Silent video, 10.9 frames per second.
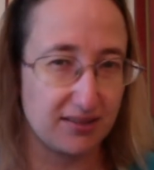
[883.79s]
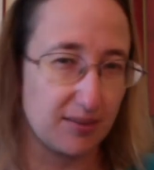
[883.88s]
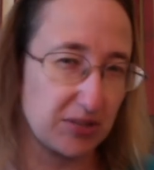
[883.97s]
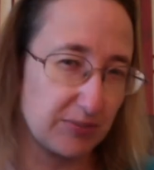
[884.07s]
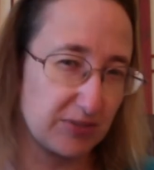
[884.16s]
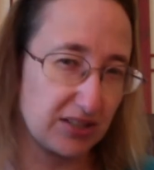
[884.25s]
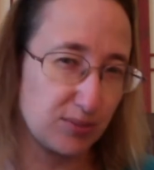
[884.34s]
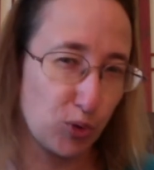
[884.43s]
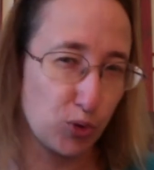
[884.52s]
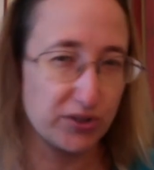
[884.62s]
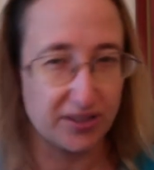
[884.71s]
Sometimes it's
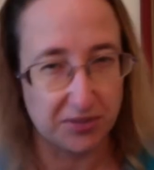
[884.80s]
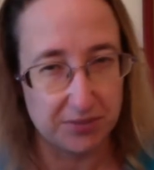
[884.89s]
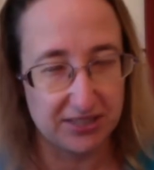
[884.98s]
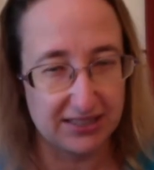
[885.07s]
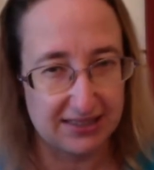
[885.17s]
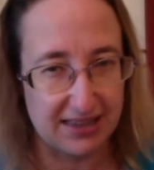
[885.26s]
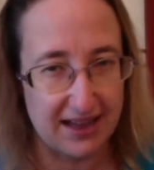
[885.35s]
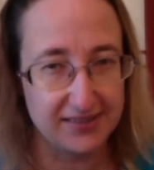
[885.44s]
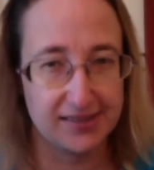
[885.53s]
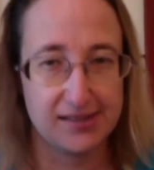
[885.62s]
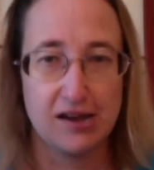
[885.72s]
more, sometimes it's
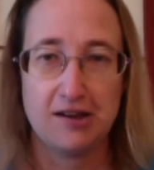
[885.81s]
less.